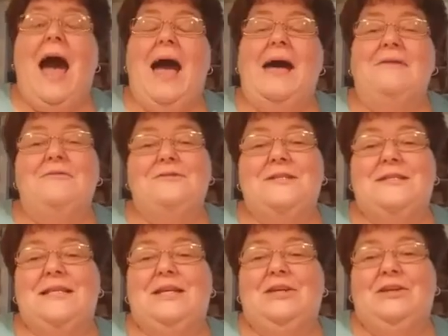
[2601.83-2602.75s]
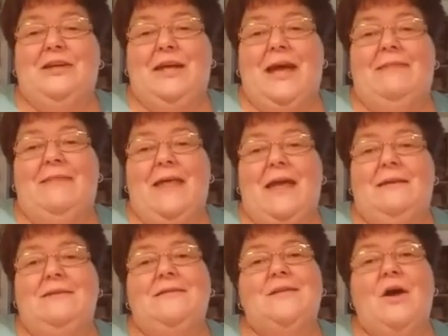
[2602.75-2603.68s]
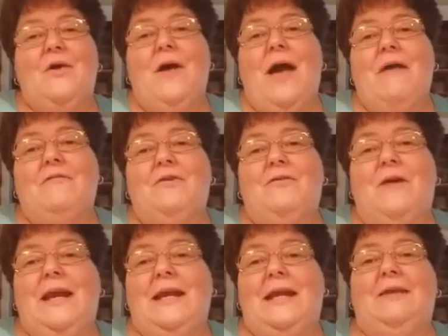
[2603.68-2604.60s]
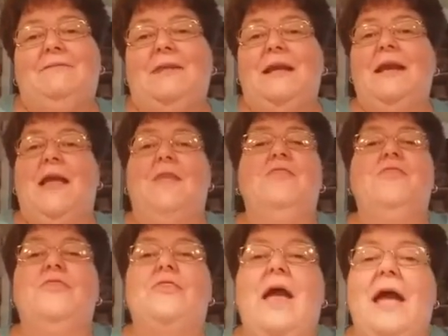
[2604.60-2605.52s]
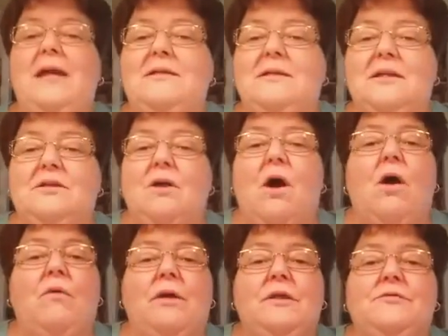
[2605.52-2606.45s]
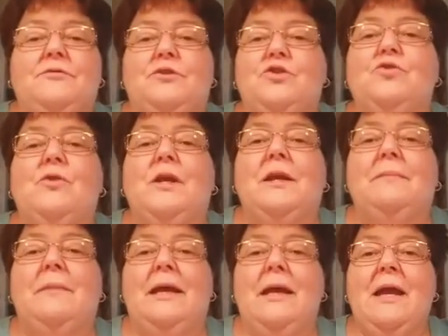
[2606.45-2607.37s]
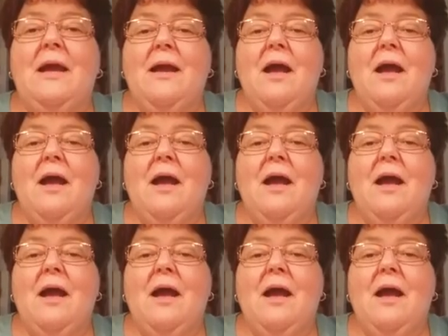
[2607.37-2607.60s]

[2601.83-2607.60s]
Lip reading: I will see you again then. So have a great evening, and thanks as always for joining me.